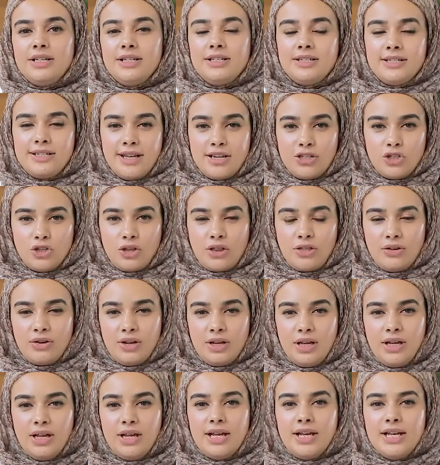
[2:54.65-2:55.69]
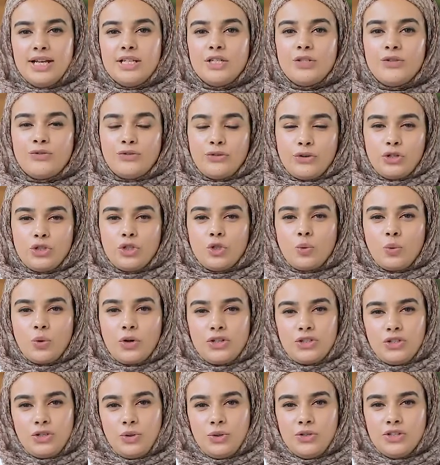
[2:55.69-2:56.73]
Stage 3 is first
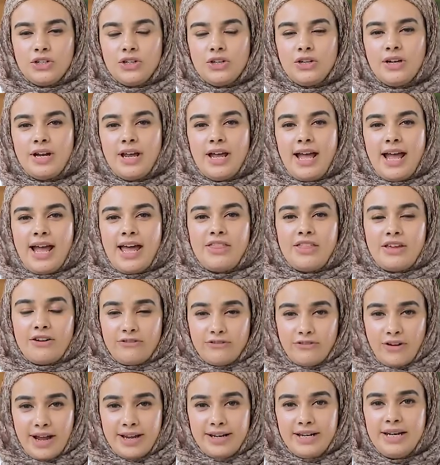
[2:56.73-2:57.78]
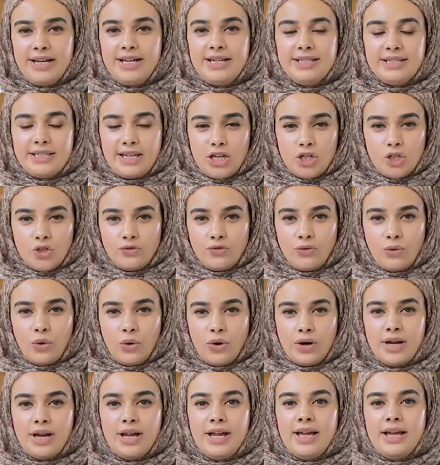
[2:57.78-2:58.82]
word user. And then finally, stage
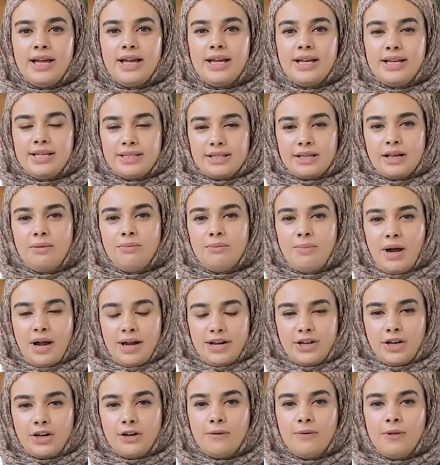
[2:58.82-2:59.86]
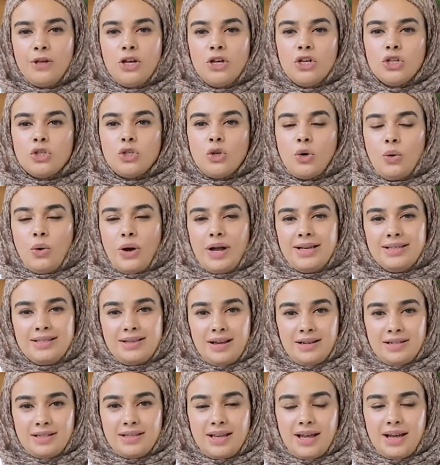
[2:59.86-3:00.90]
4 is combiner. So as
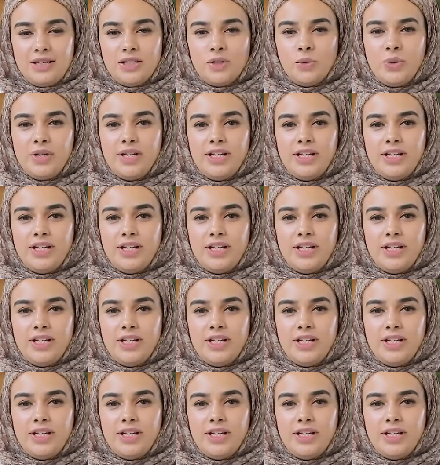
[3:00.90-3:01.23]
I said, we